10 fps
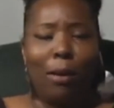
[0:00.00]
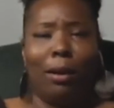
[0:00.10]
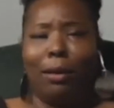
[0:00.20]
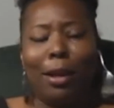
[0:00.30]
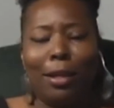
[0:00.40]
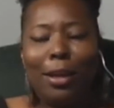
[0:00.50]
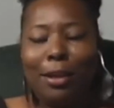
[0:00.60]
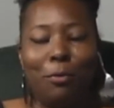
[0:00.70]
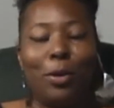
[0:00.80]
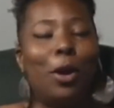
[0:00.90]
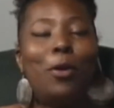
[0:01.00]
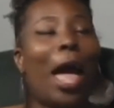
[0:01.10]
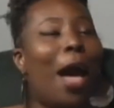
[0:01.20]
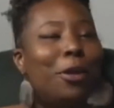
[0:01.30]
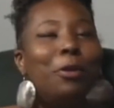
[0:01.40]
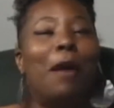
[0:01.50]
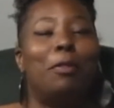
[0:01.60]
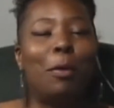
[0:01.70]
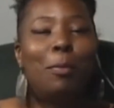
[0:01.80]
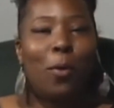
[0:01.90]
But we know now you don't have
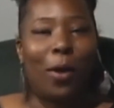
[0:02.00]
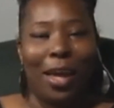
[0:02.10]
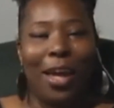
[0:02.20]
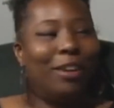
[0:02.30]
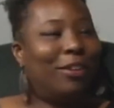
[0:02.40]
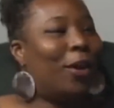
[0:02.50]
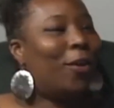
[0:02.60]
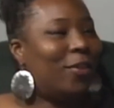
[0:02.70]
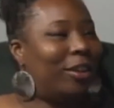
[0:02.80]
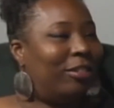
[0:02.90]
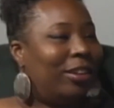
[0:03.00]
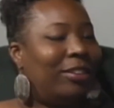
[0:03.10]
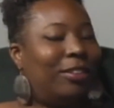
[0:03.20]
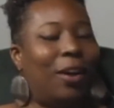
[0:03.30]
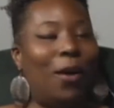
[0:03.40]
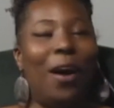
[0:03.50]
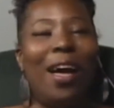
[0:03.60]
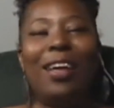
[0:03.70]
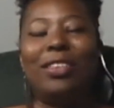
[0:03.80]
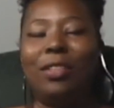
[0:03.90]
to be a boy That's to right. go fishing. That's so,
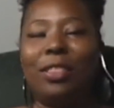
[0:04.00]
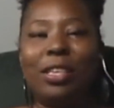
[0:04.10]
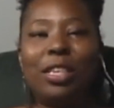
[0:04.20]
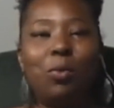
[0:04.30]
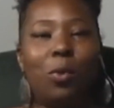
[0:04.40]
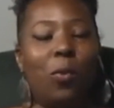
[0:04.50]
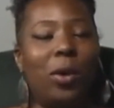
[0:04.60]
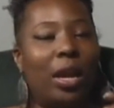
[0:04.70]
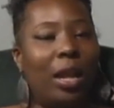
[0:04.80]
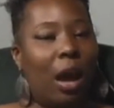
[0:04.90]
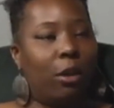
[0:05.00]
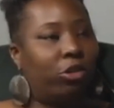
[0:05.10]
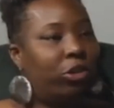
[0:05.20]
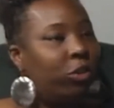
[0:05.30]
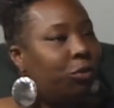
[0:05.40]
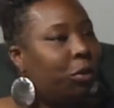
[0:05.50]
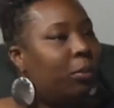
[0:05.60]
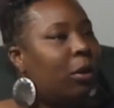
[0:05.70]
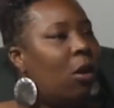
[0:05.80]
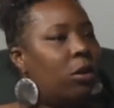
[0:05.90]
right. So this is where we get our children,
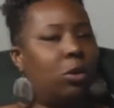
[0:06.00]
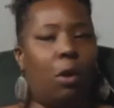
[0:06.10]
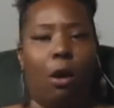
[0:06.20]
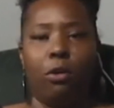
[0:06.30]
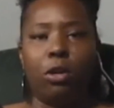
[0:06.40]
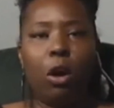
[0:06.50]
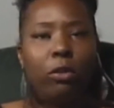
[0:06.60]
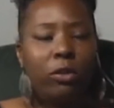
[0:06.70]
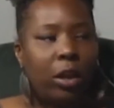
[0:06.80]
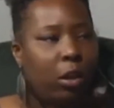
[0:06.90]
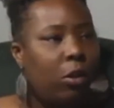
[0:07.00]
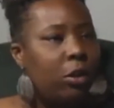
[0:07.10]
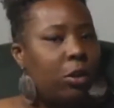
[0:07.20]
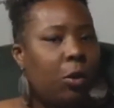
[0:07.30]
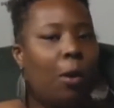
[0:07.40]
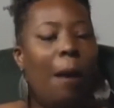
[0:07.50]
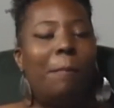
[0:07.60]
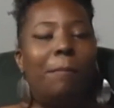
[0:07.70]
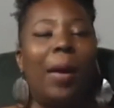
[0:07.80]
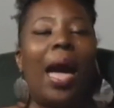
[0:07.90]
but also our adults can also
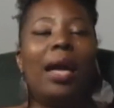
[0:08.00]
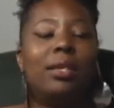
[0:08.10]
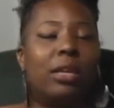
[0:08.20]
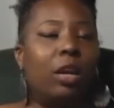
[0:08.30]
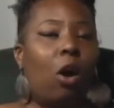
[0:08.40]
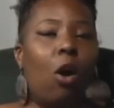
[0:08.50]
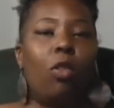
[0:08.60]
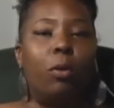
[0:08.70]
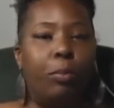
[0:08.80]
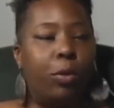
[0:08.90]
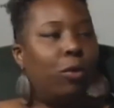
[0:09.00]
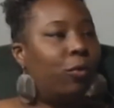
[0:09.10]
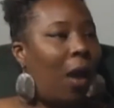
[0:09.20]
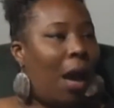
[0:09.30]
bask in all the beautiful